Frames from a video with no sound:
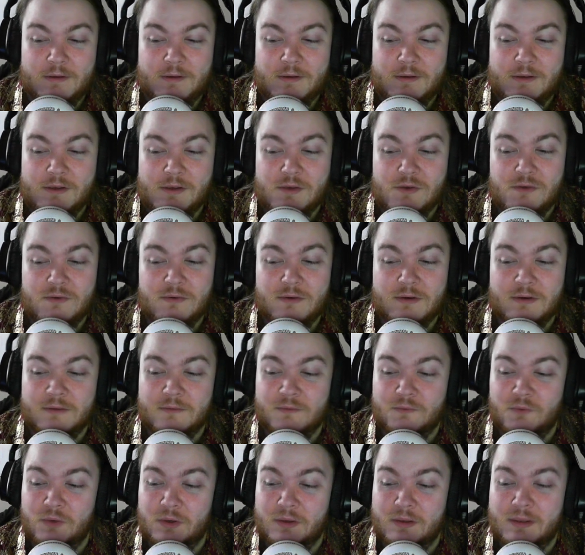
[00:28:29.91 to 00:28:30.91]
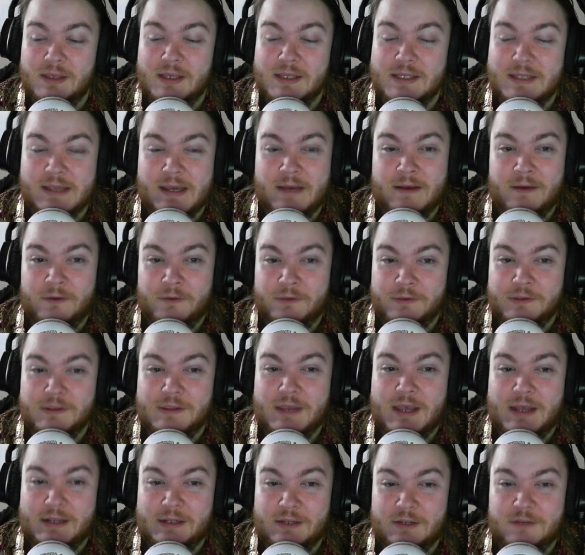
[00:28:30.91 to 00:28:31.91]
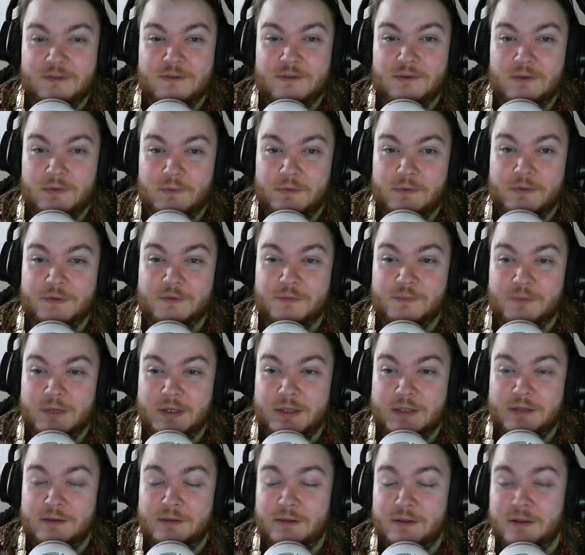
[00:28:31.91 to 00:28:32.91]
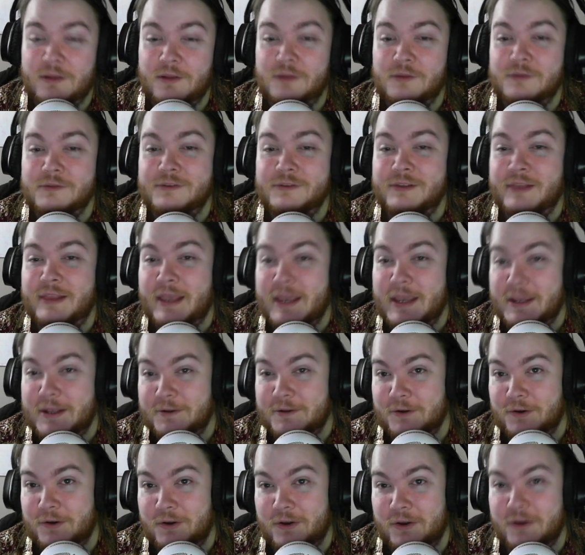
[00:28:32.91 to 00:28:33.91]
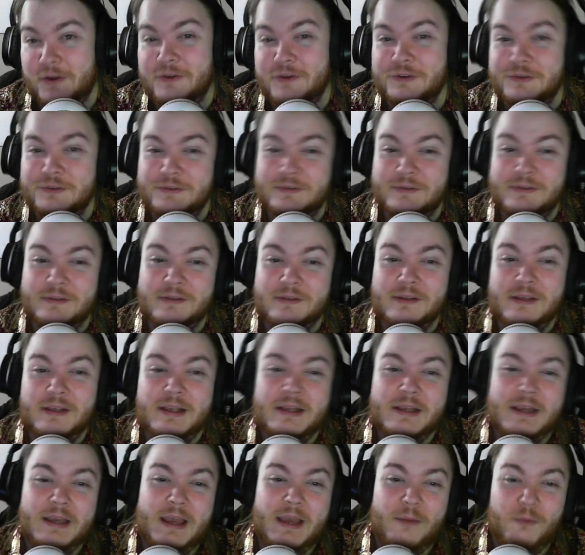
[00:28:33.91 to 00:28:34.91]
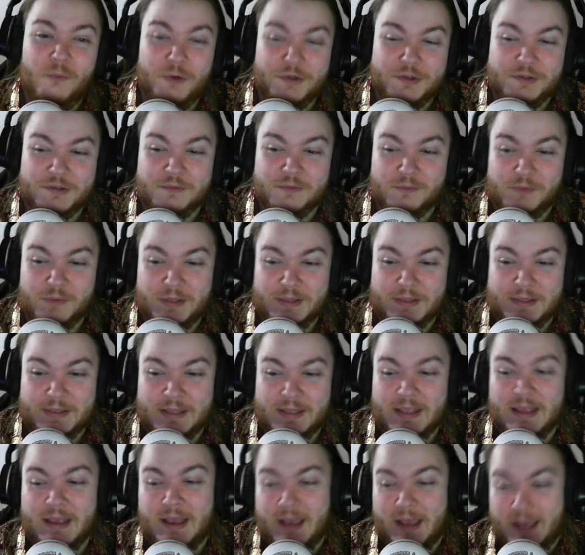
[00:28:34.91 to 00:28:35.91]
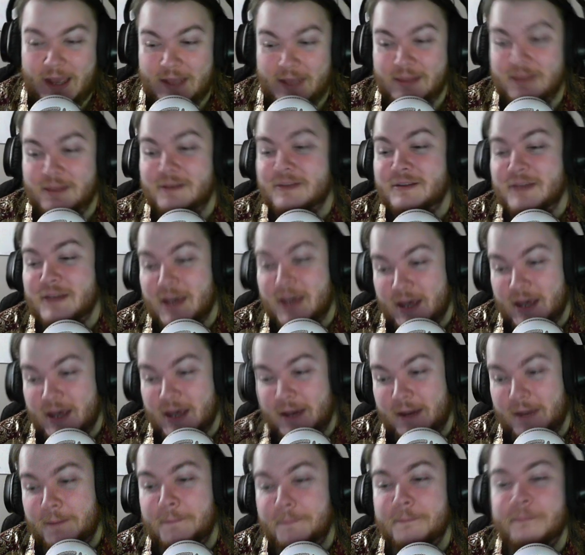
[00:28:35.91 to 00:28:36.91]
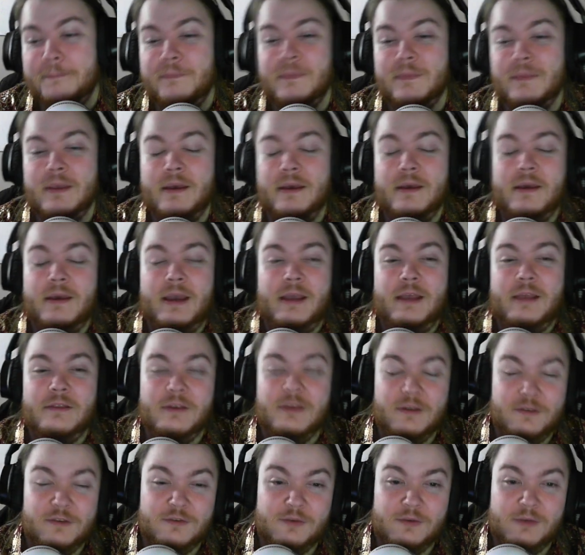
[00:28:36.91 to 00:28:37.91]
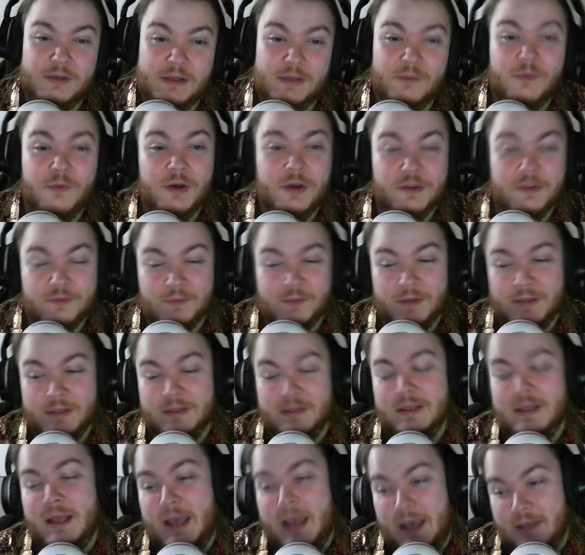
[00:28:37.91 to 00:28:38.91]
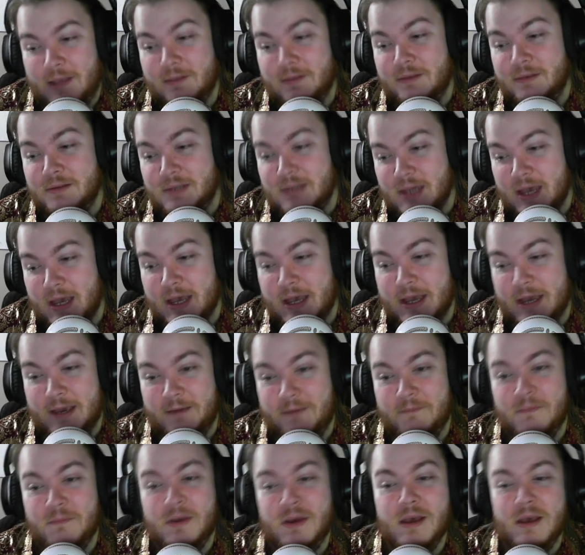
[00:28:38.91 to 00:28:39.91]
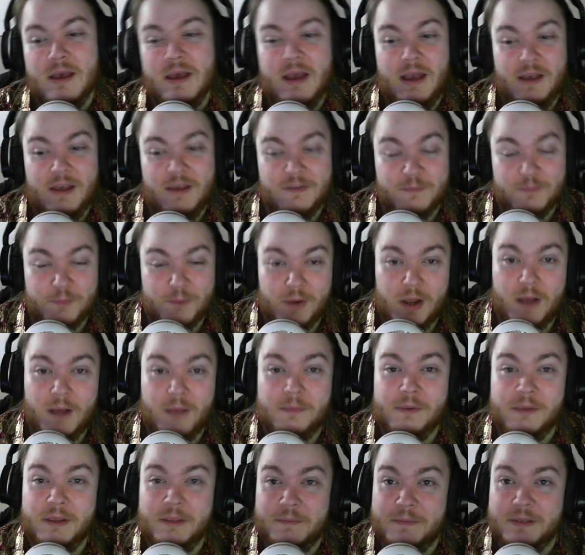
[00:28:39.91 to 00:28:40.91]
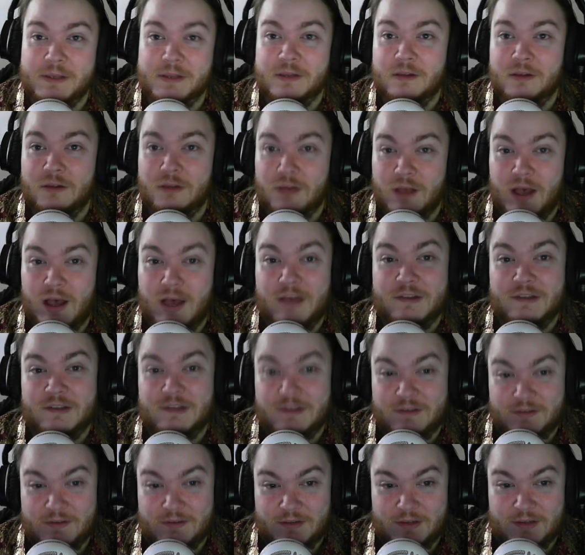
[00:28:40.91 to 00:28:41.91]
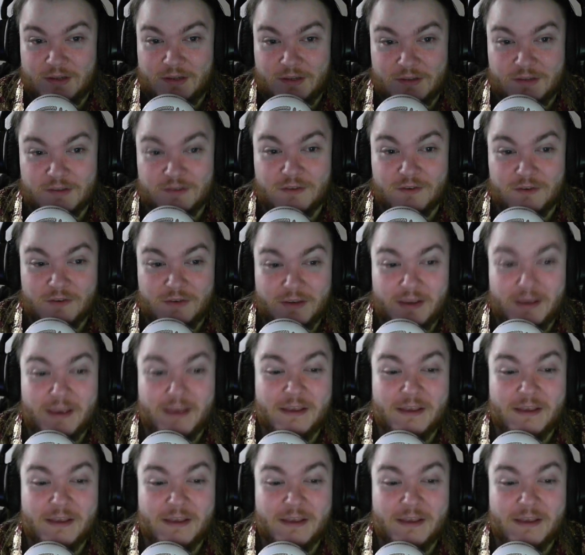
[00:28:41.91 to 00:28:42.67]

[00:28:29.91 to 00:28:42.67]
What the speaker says: you can really tell that that history was written later and wasn't written at the time. And the history that was written at the time has probably been lost to history.